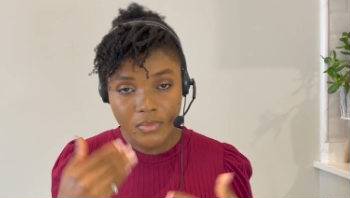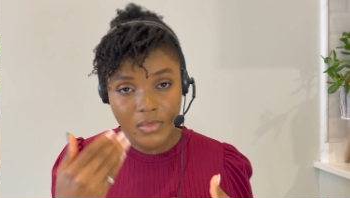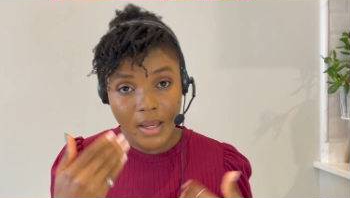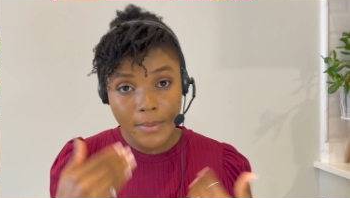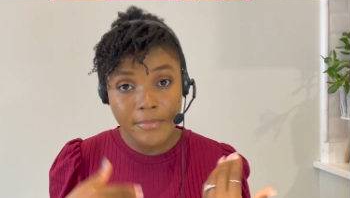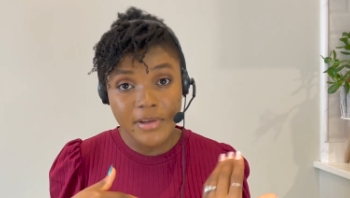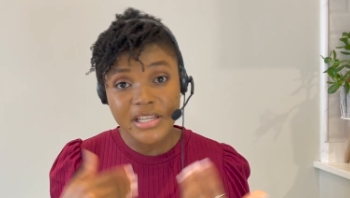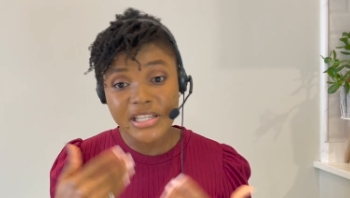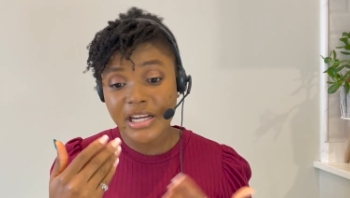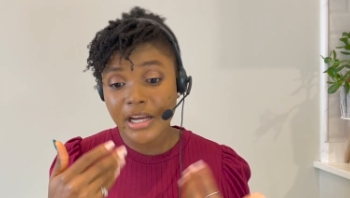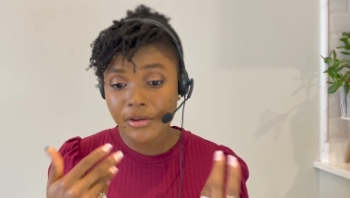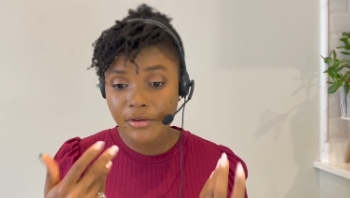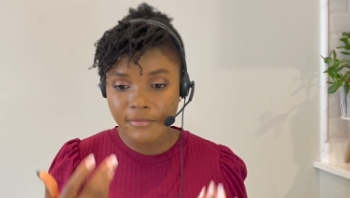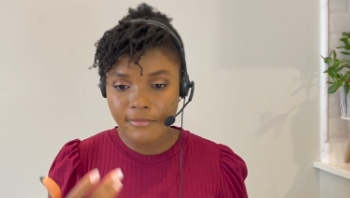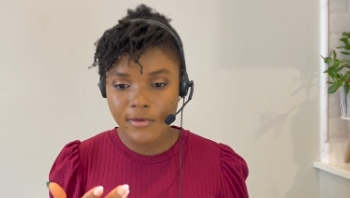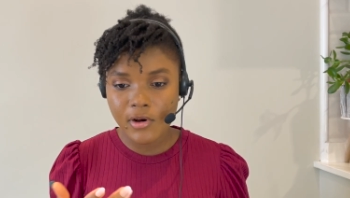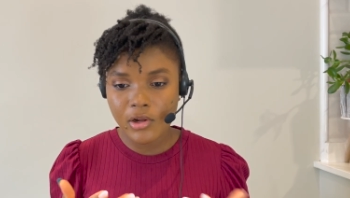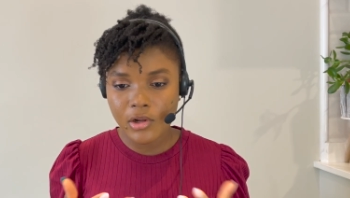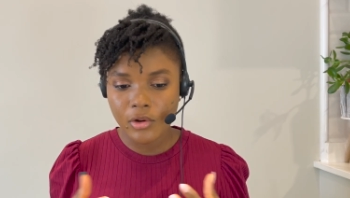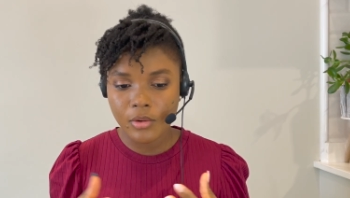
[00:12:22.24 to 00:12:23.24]
pitch and your
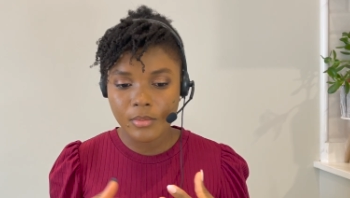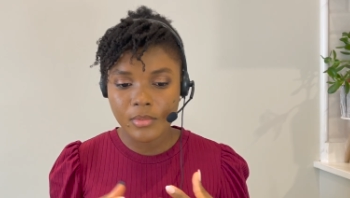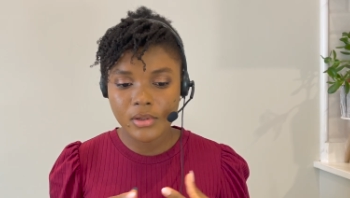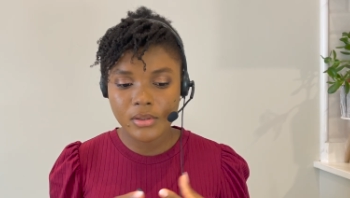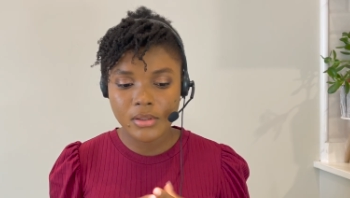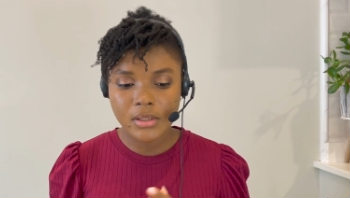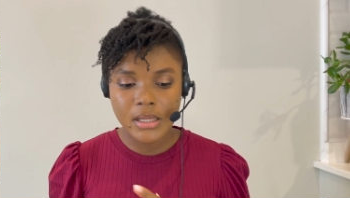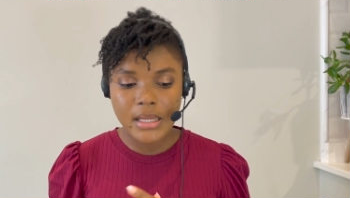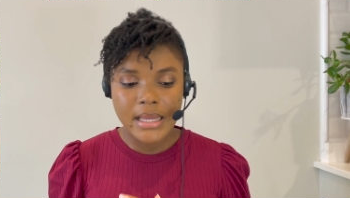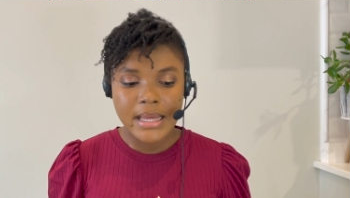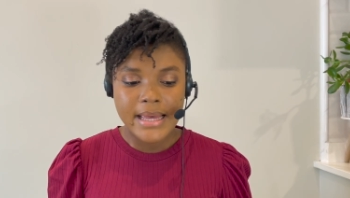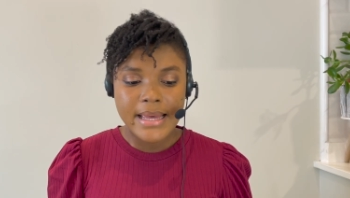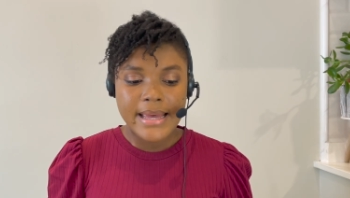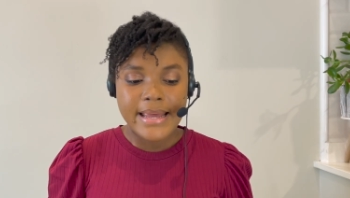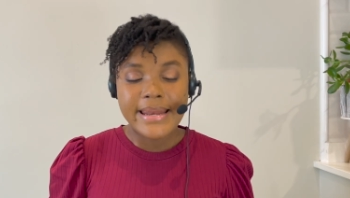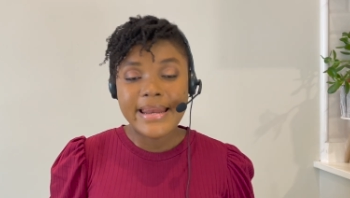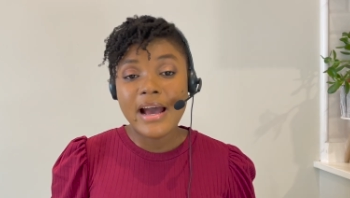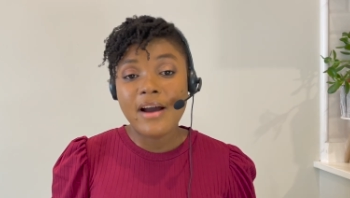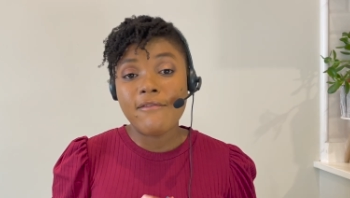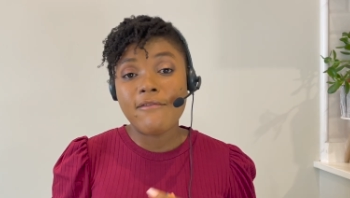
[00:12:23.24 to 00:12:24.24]
volume.
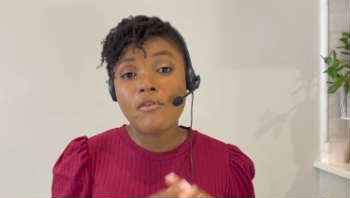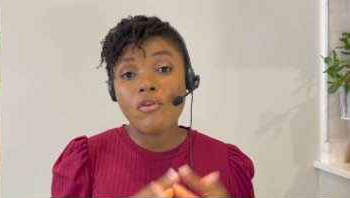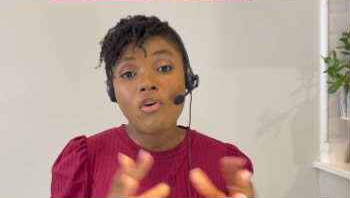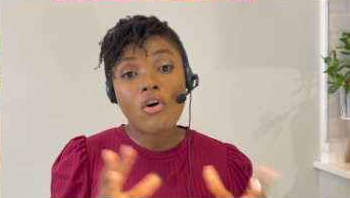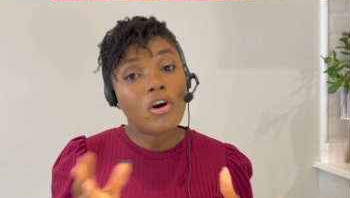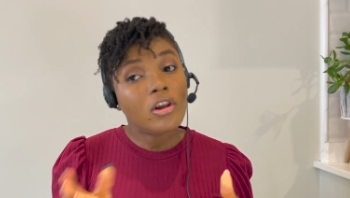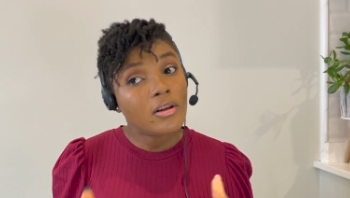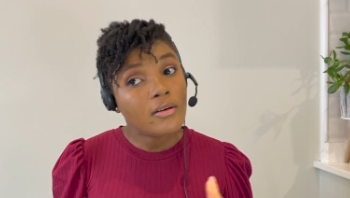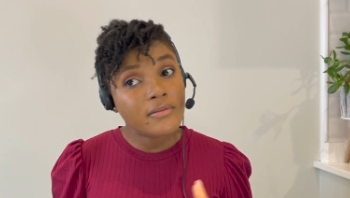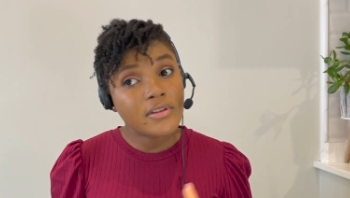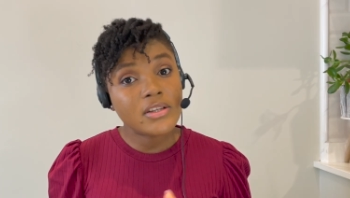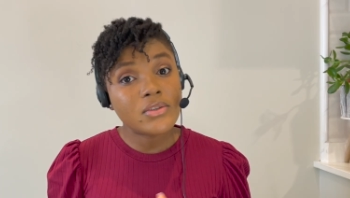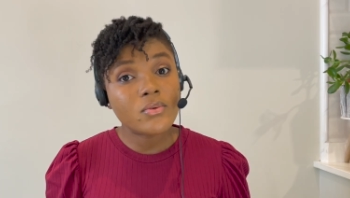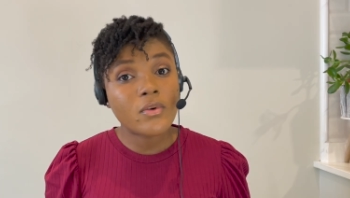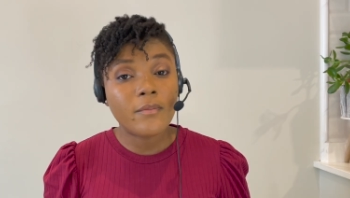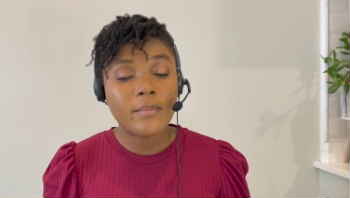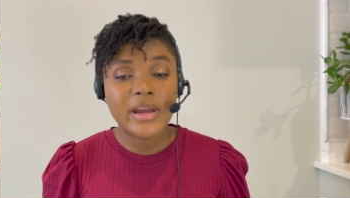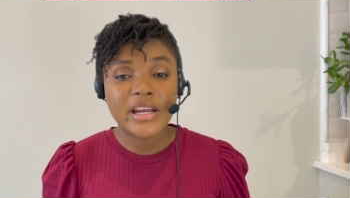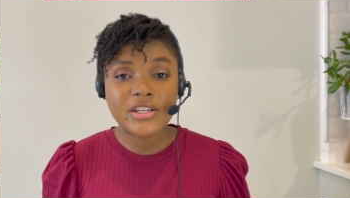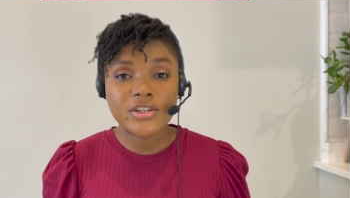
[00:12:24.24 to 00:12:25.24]
Now, for all of this
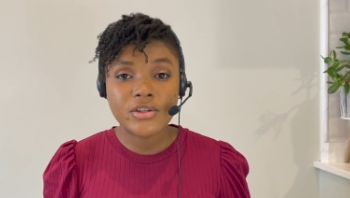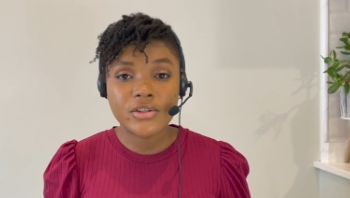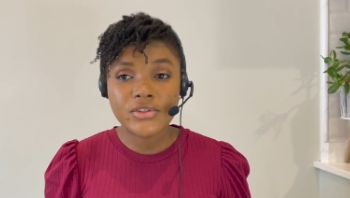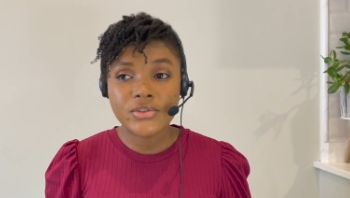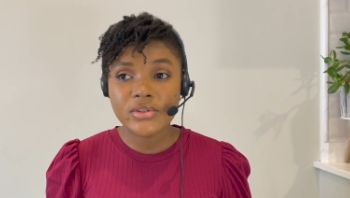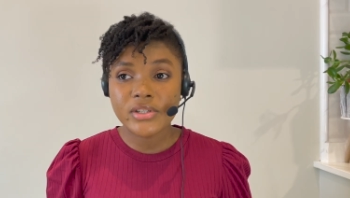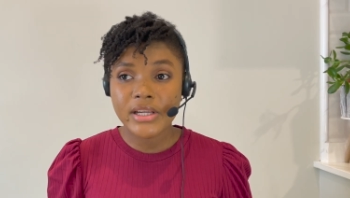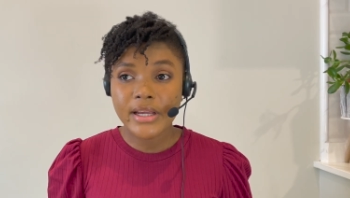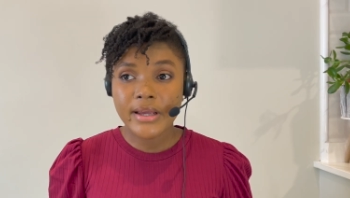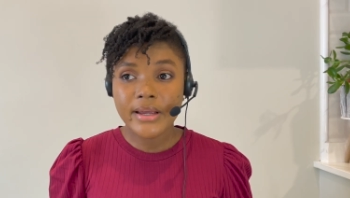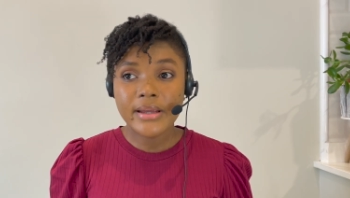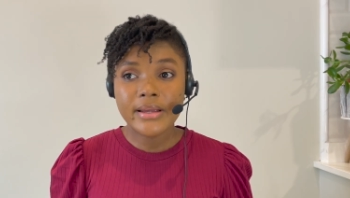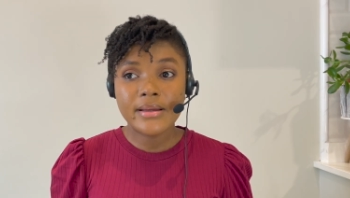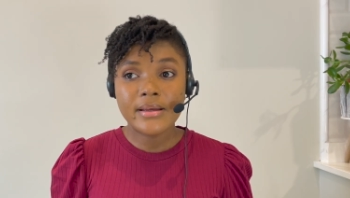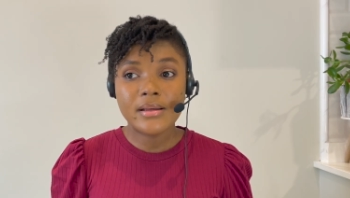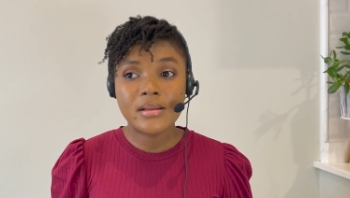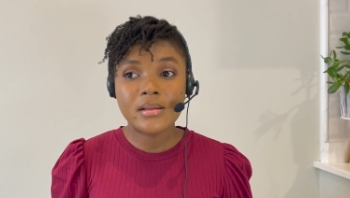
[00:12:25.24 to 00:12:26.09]
we've mentioned today,